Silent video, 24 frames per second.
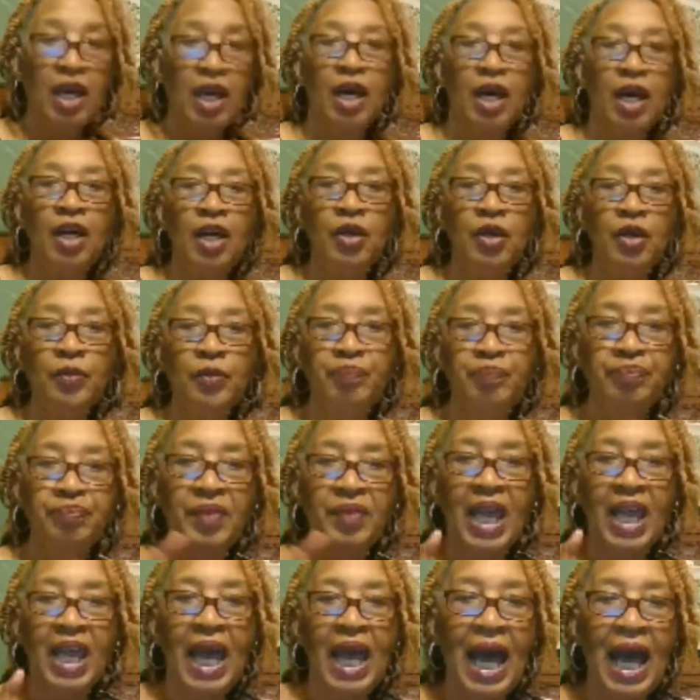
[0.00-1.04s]
Oh,
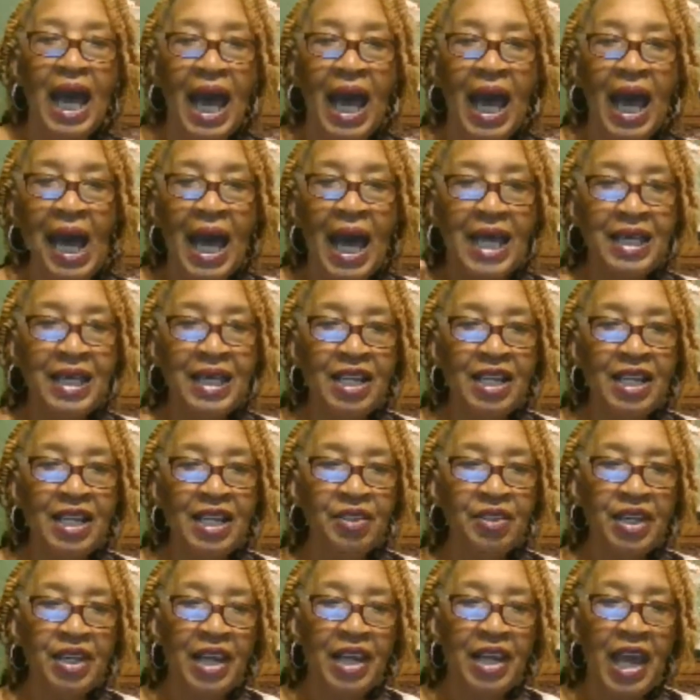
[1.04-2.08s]
I know
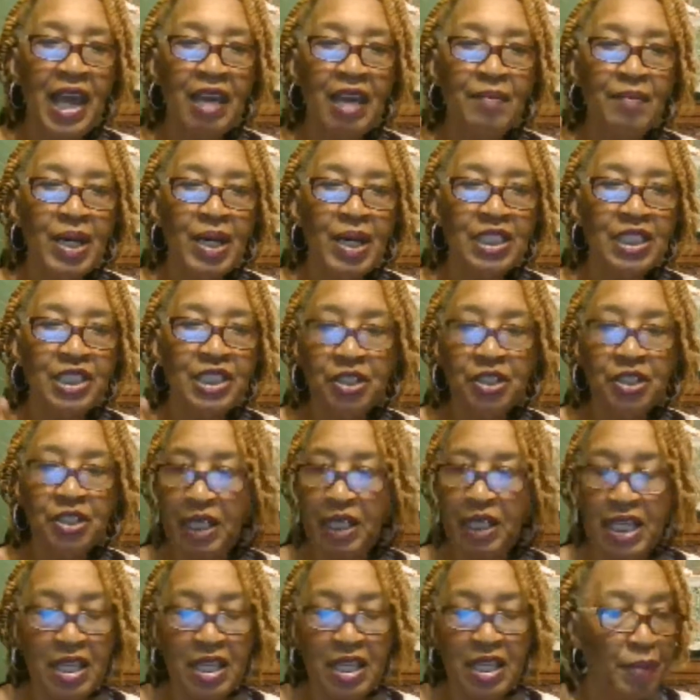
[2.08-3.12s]
the name of the show
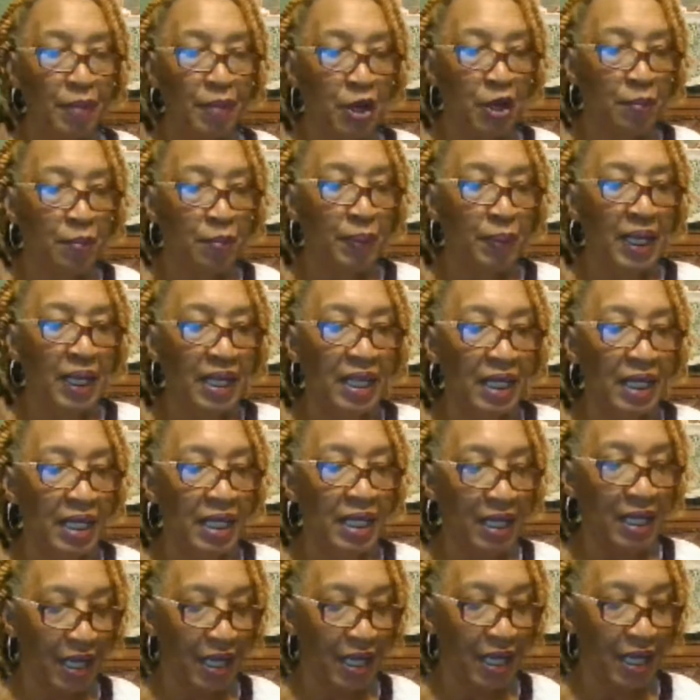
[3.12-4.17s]
that Ken Berry played
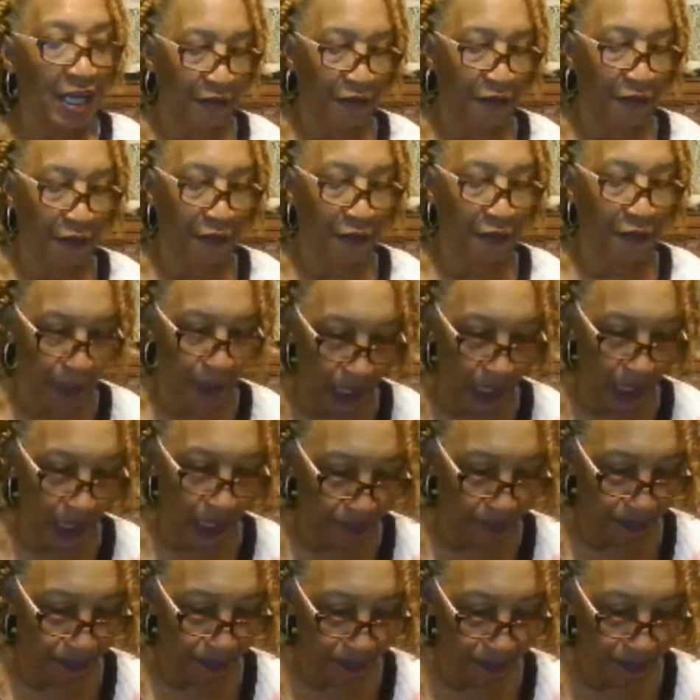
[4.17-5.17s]
in now from